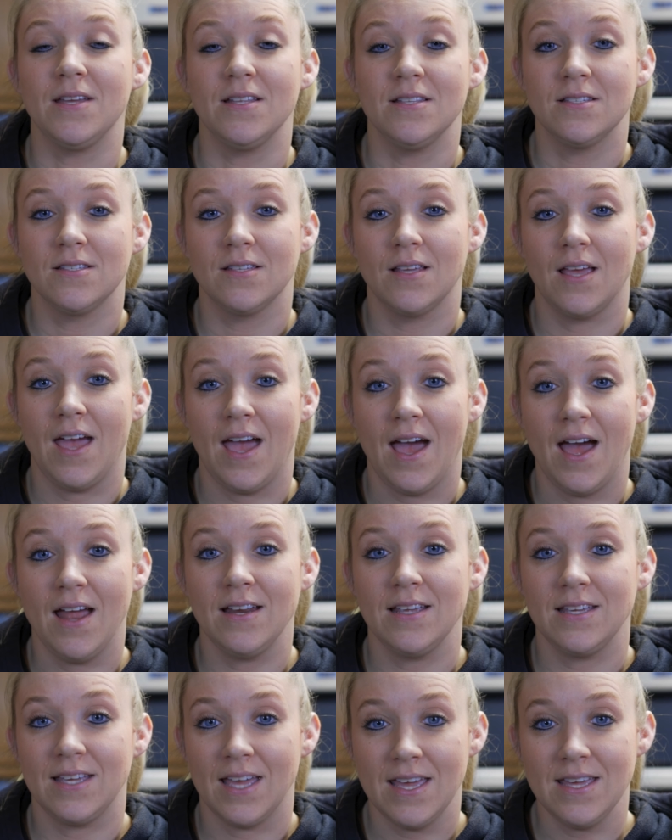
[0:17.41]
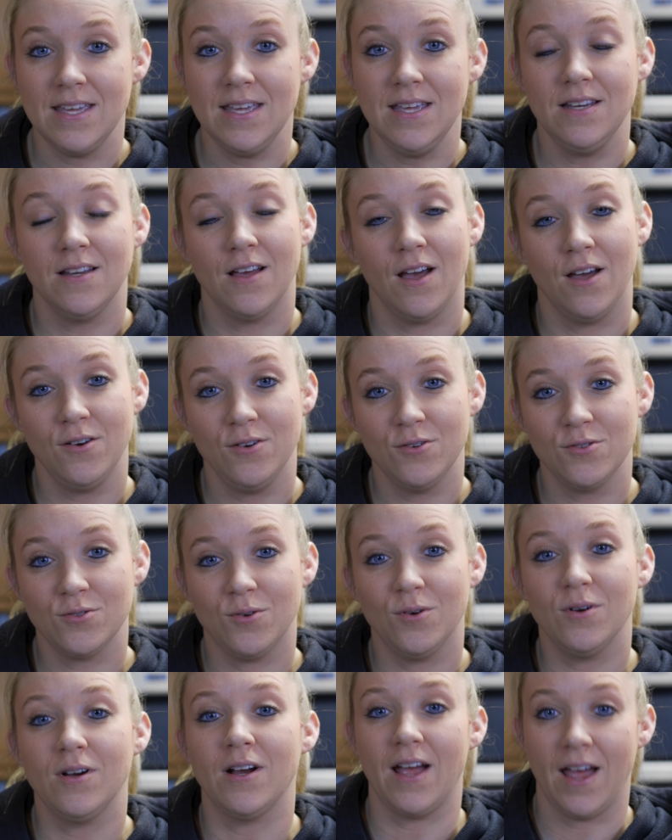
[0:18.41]
It's at
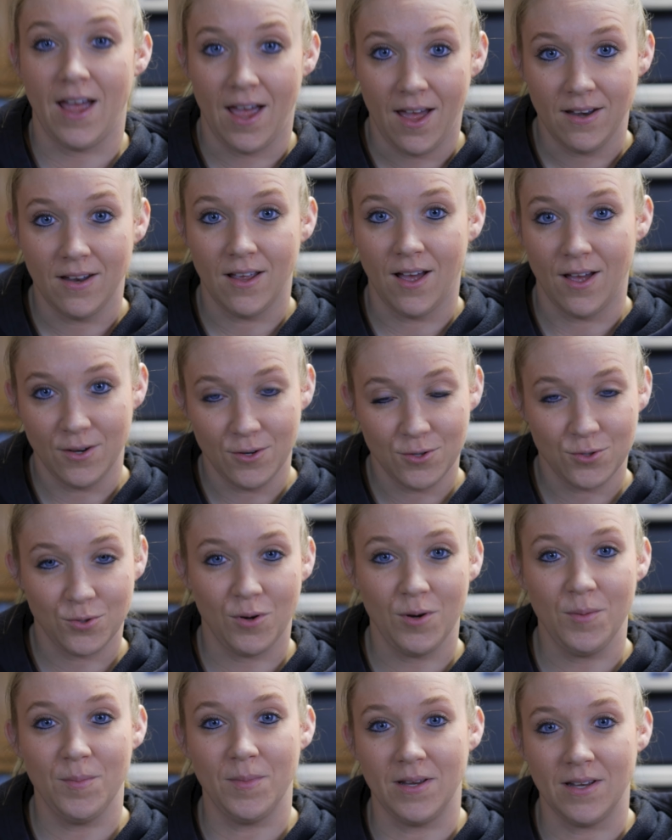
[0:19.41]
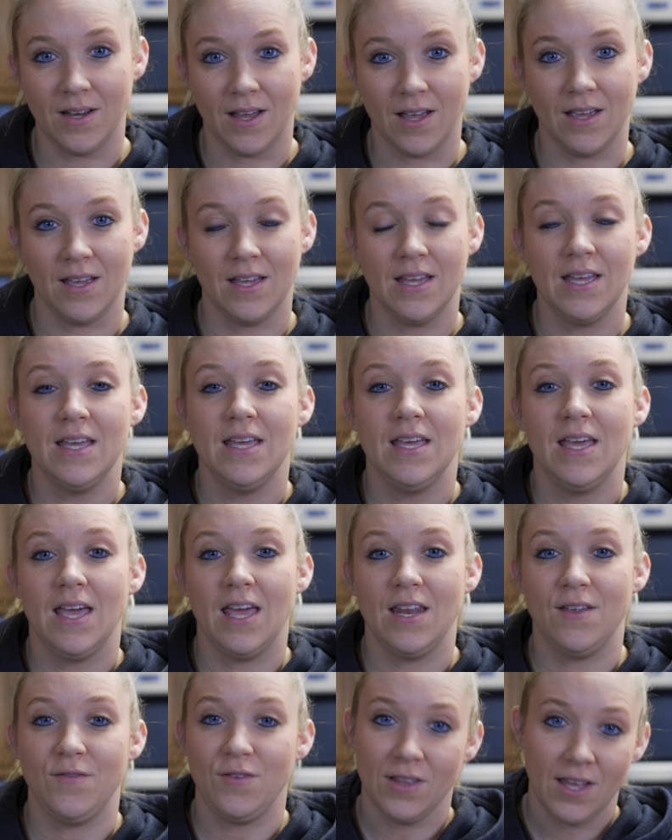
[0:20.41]
caking_at_midnight.
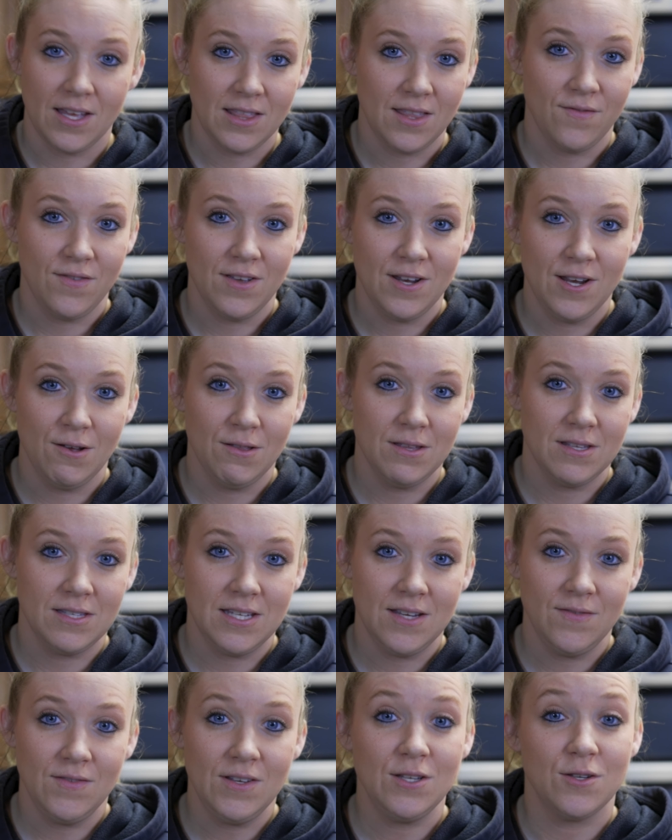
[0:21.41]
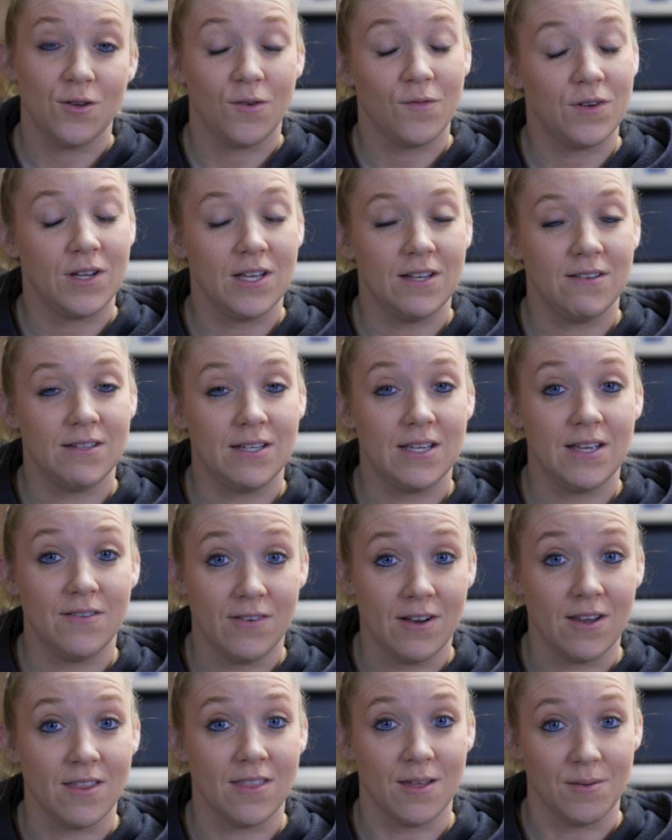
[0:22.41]
And if you liked the video this evening, don't forget to
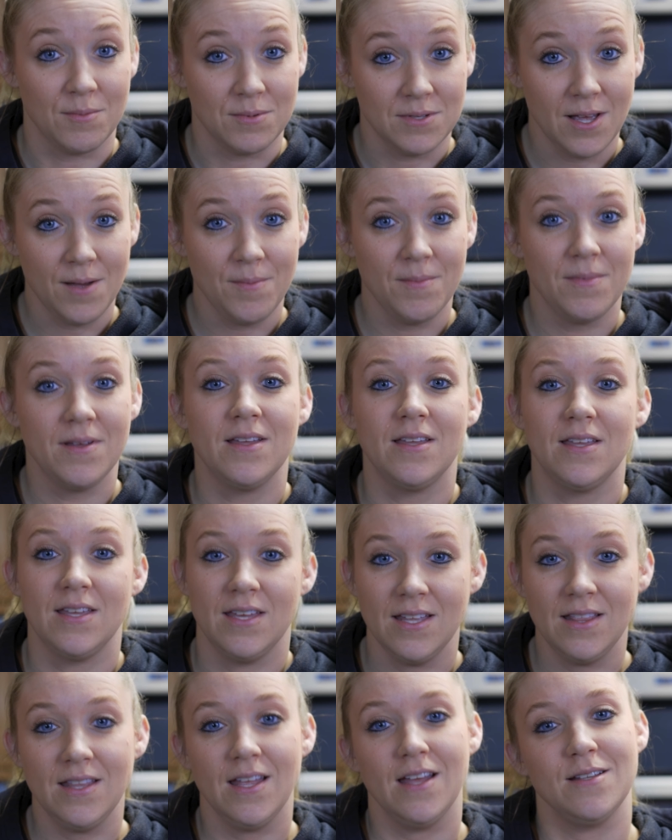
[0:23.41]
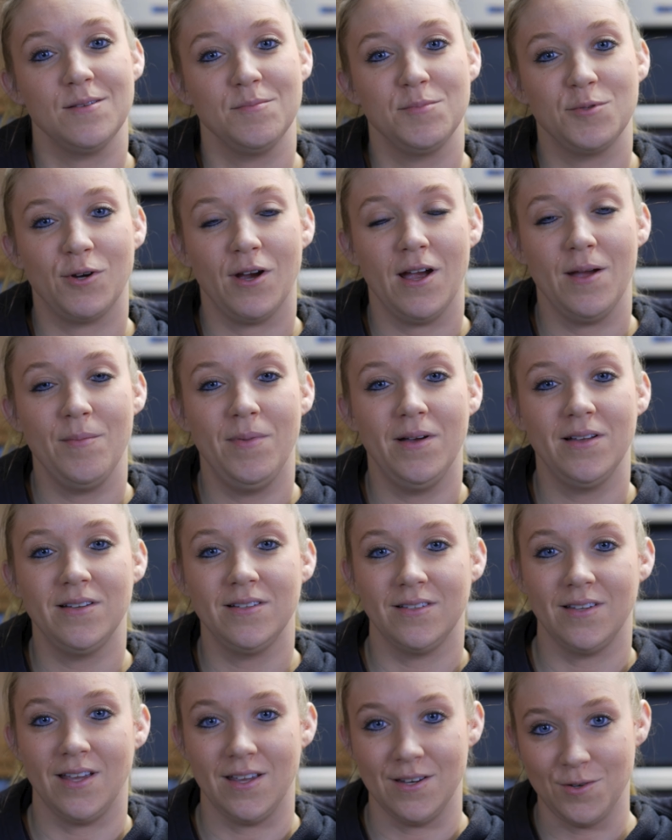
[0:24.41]
give it a thumbs up, hit that subscribe
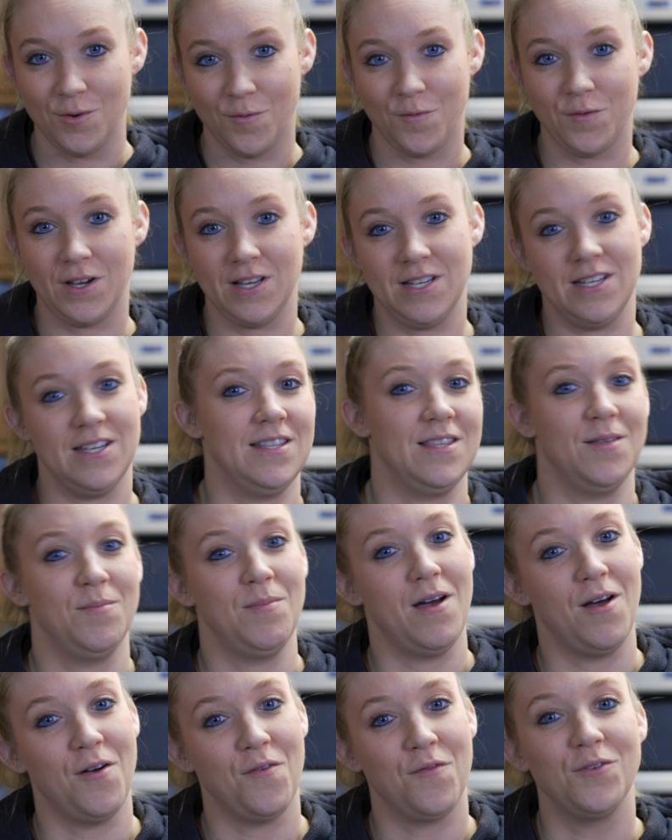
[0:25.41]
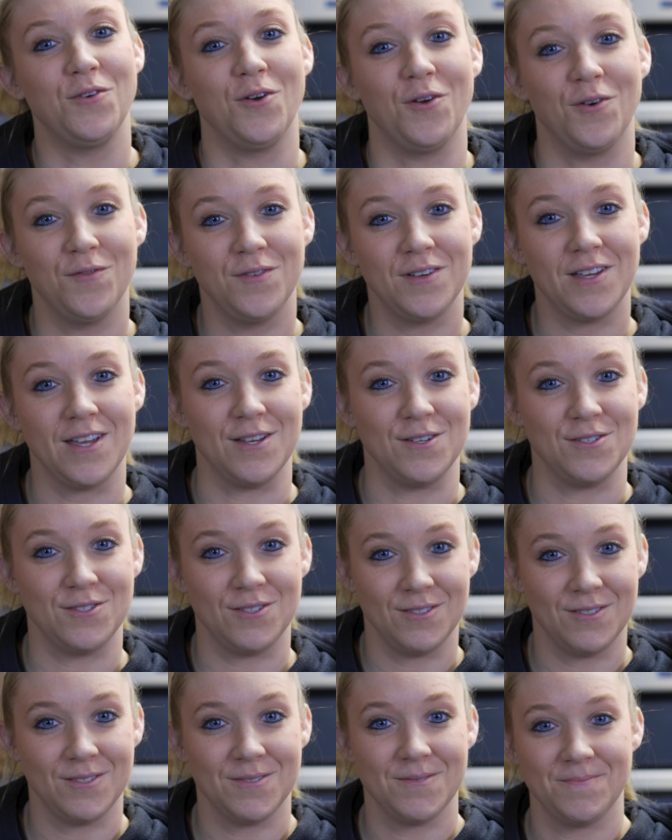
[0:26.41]
button, and don't forget to hit the bell for
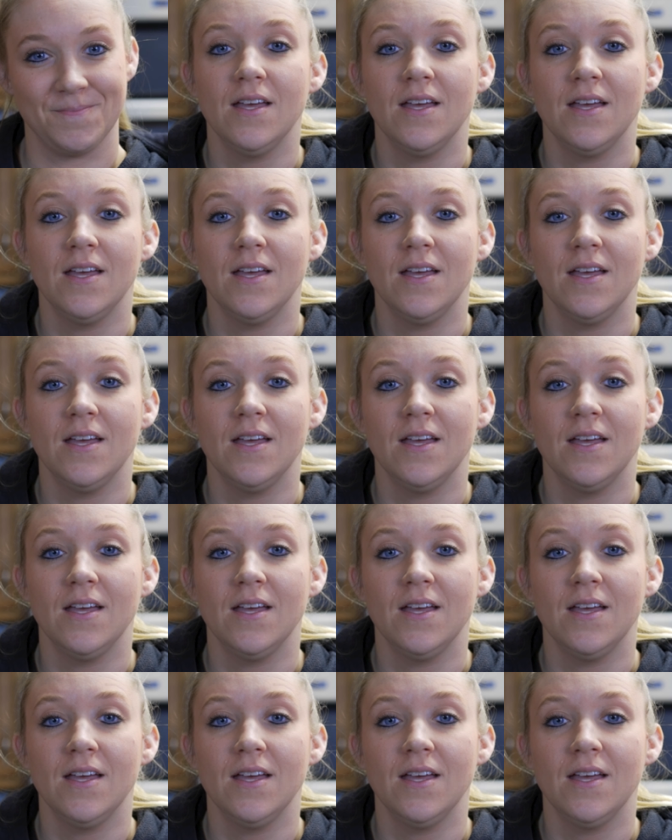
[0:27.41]
notifications.